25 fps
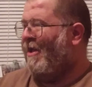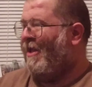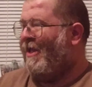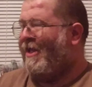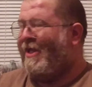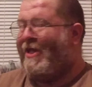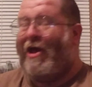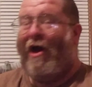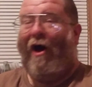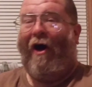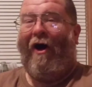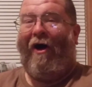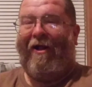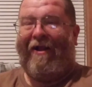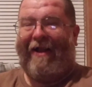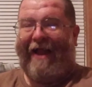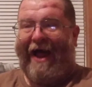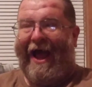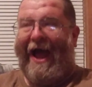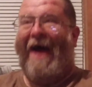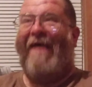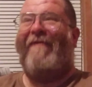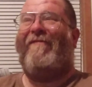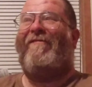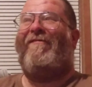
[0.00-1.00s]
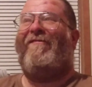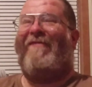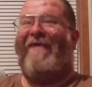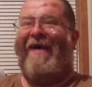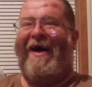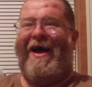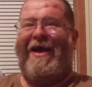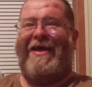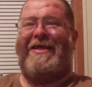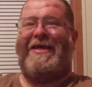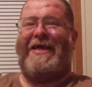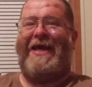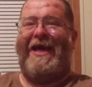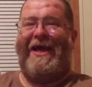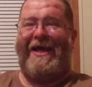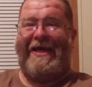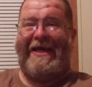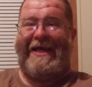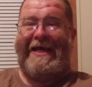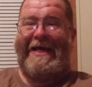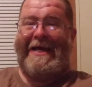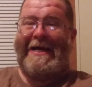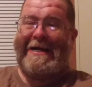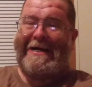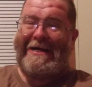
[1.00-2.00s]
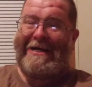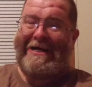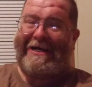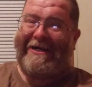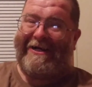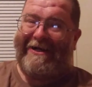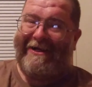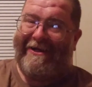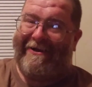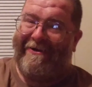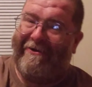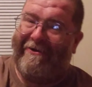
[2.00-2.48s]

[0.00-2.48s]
Y'all have fun, you hear?